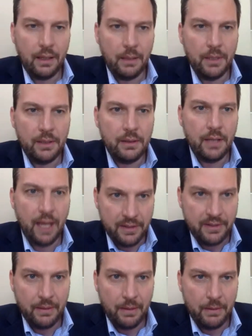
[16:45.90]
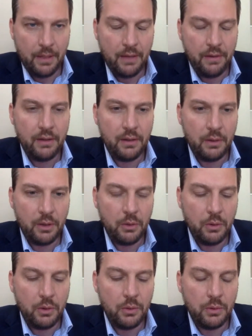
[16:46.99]
I mean, yes. I think that
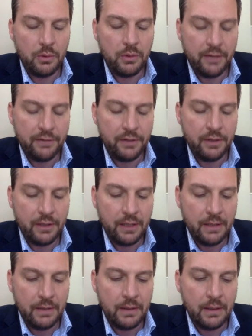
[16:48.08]
you definitely.